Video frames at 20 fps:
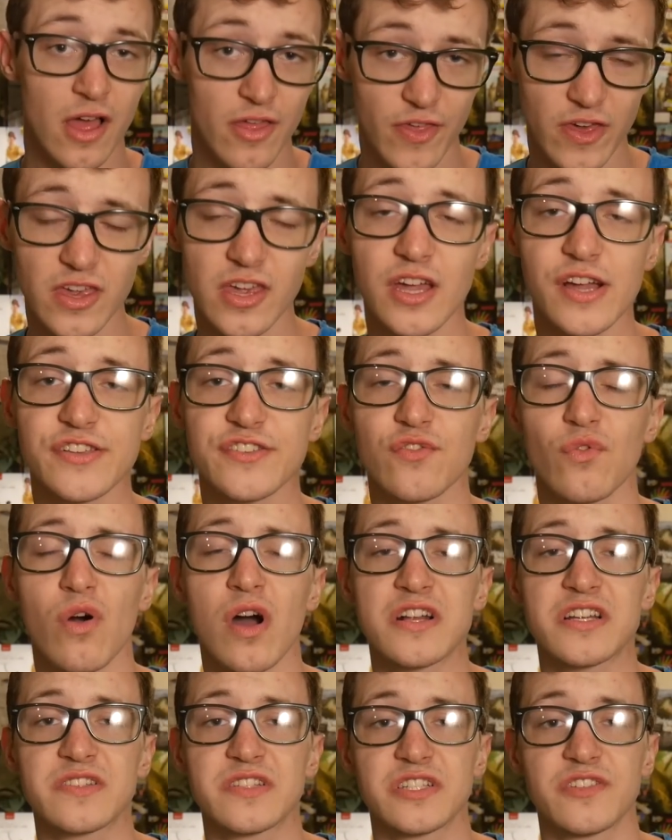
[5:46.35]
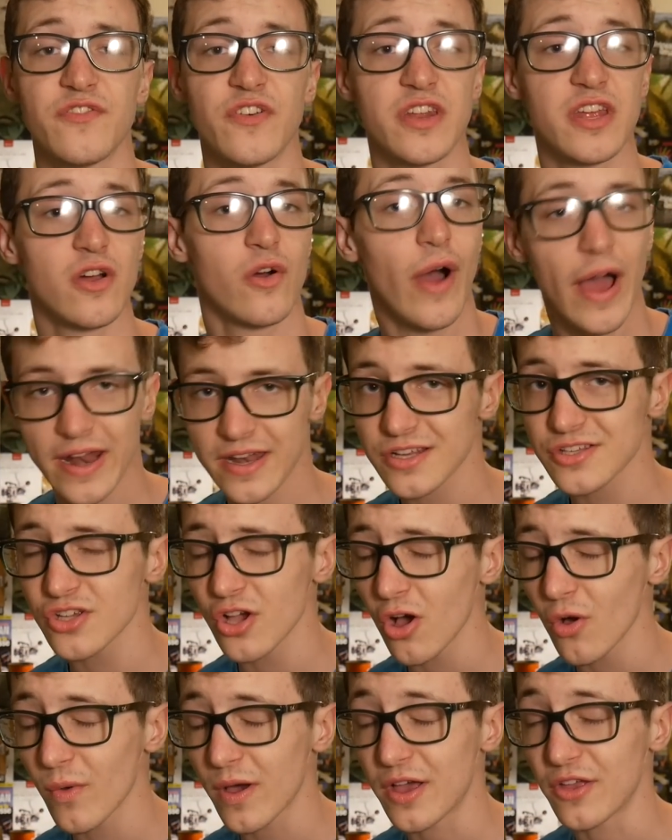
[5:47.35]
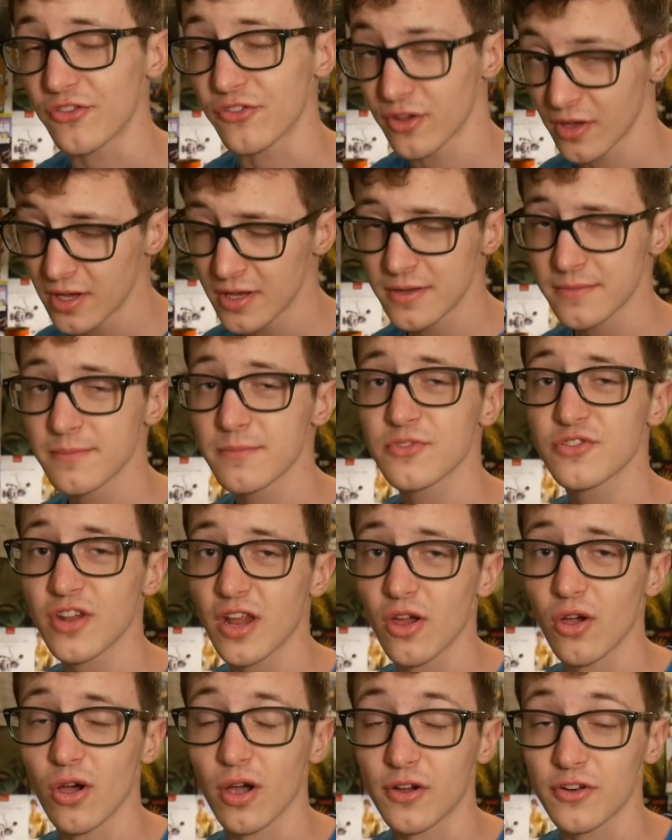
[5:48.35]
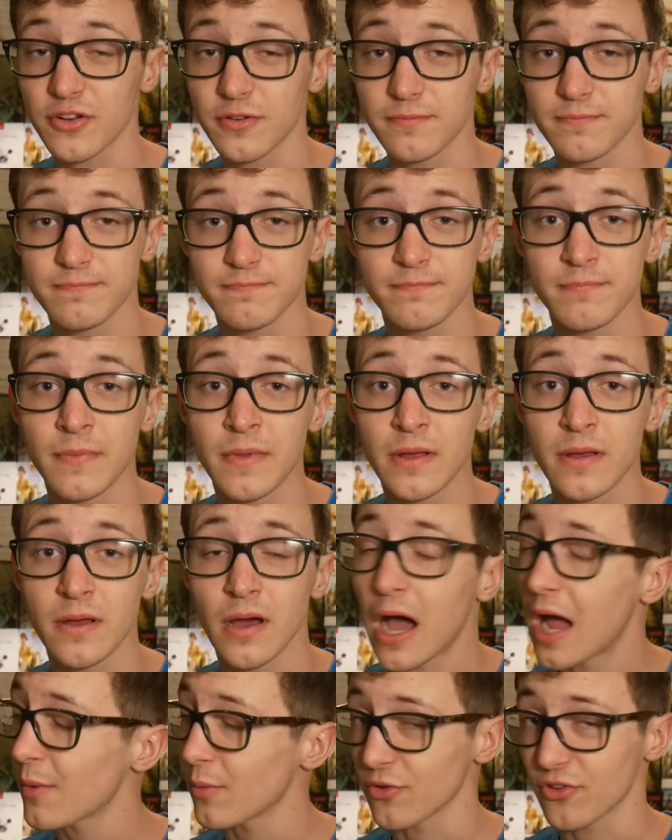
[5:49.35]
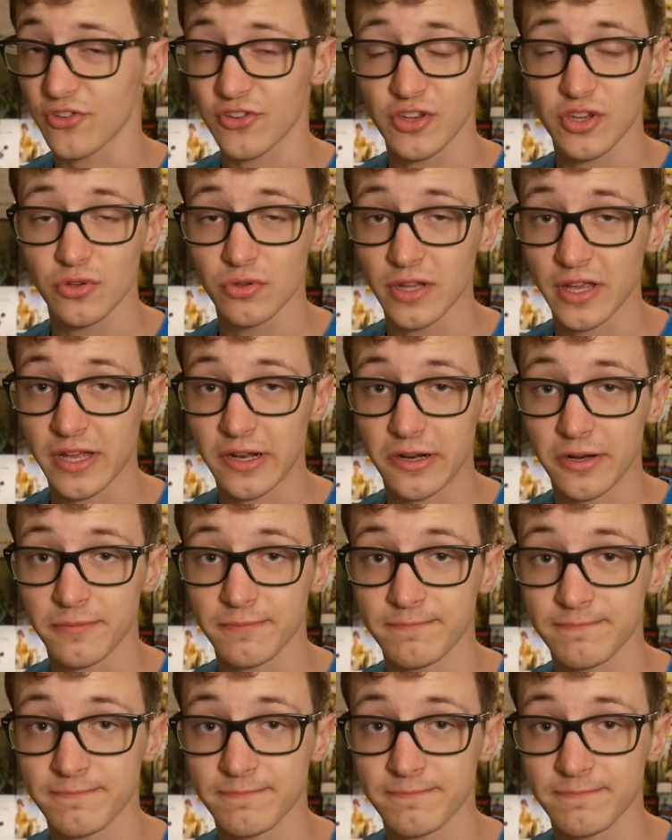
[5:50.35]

Thank you guys for watching this video, and as always, stay hooked. I will see you later.